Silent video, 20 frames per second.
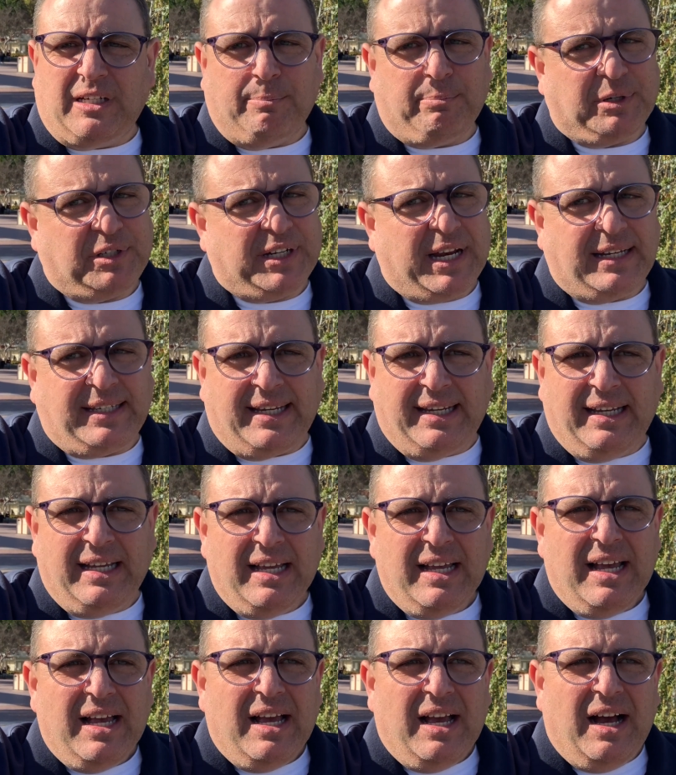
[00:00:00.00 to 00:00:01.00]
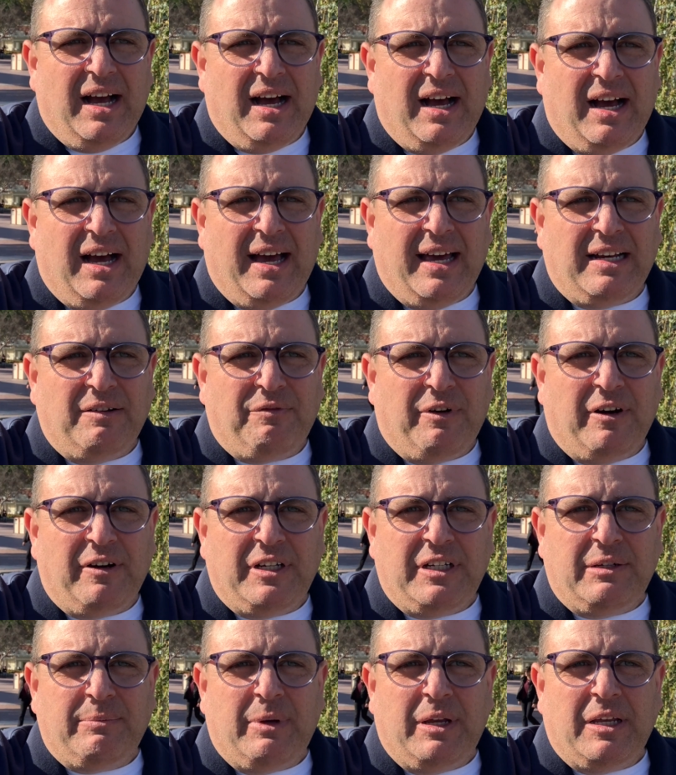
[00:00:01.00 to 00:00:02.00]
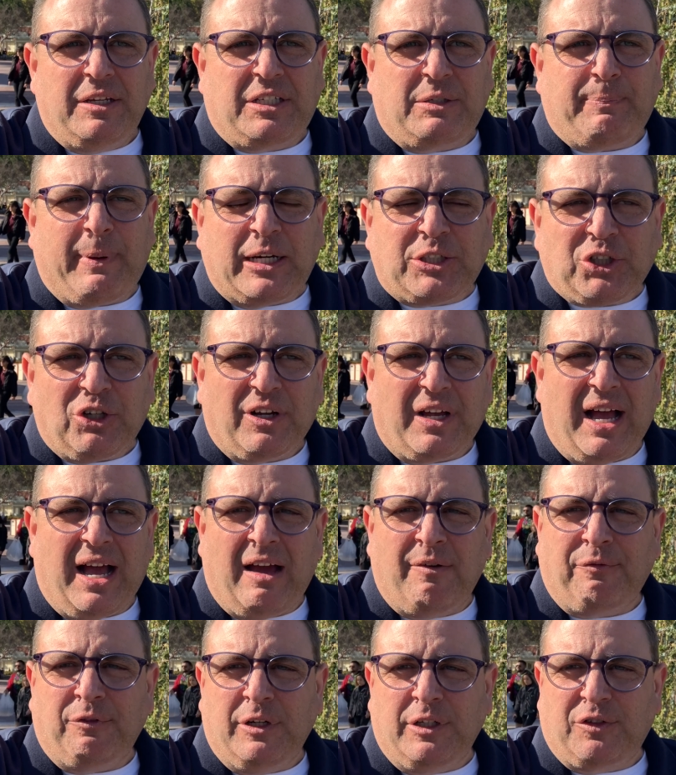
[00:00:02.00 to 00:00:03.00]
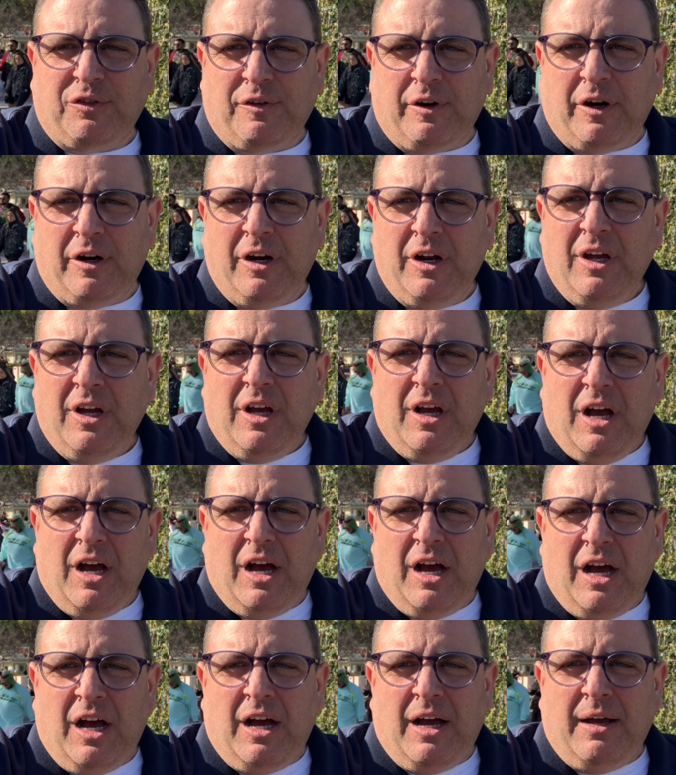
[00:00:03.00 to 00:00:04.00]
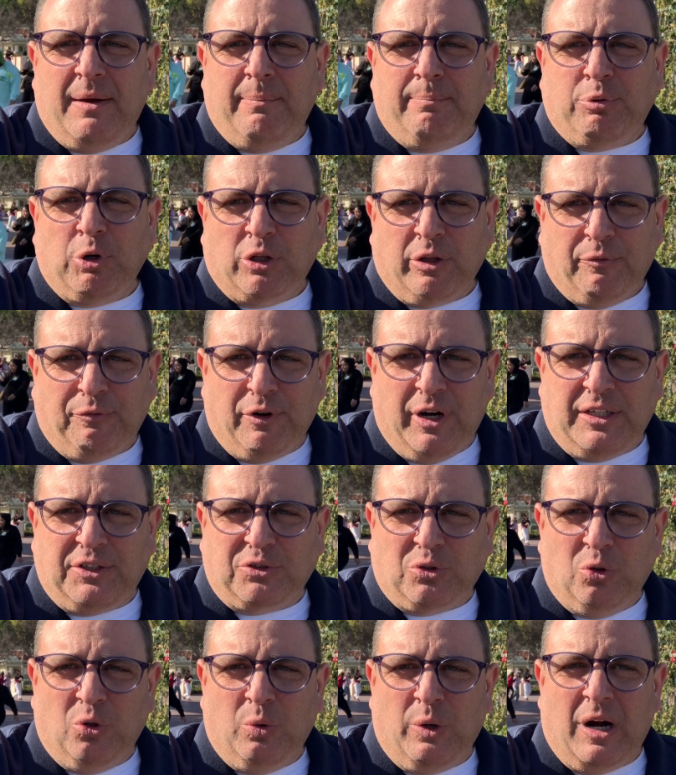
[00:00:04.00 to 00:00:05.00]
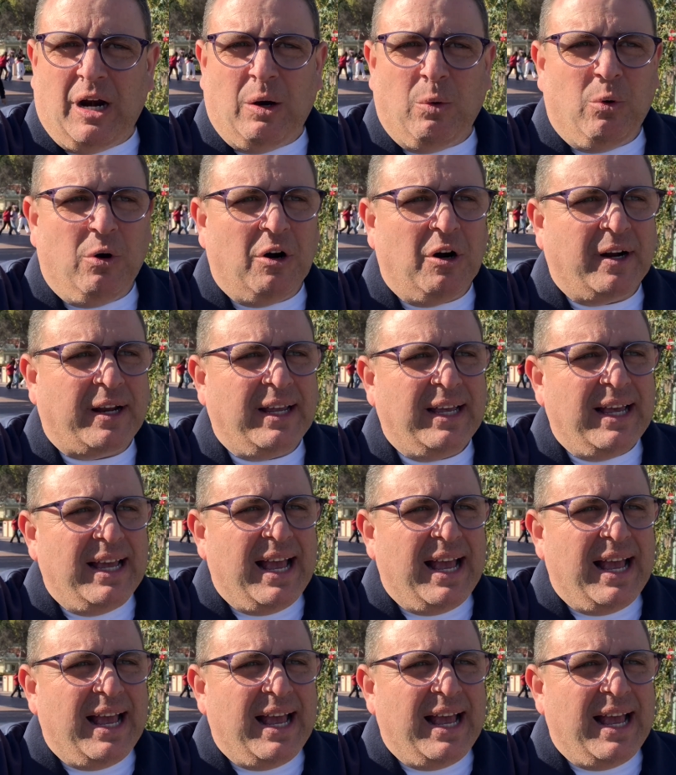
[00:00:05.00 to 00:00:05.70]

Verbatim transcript: I'm presenting uh, at a very special conference for uh, Brooklyn Friends School where I work.